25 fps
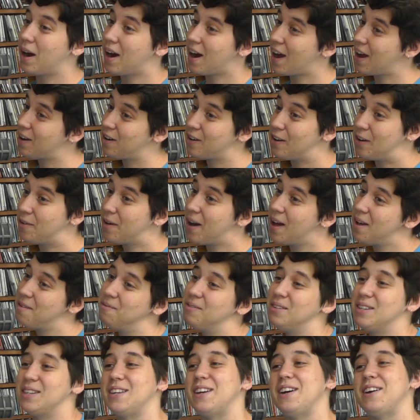where I grew
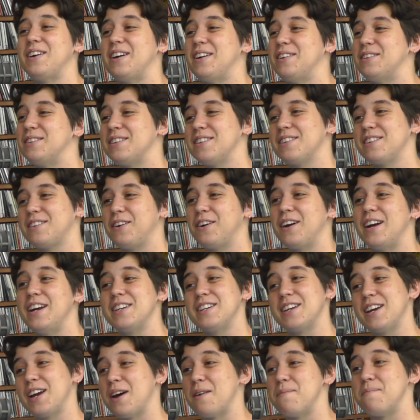up, so it was great
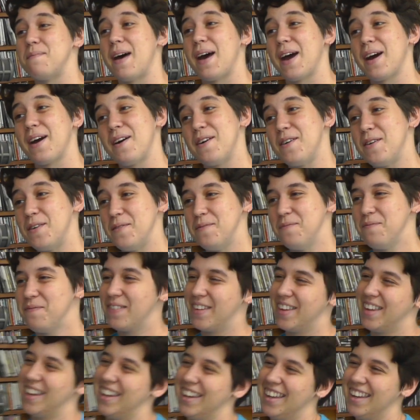to come back home.
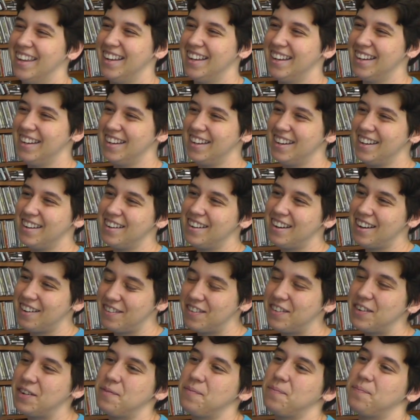So you grew up
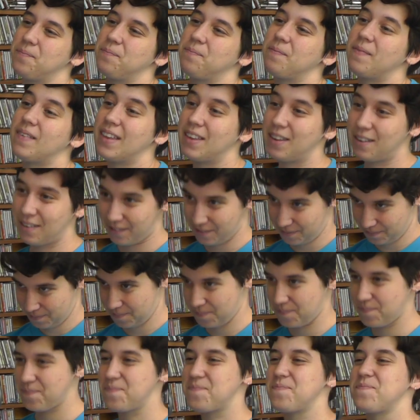in North
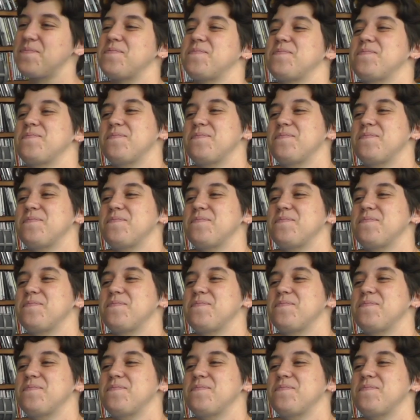Carolina,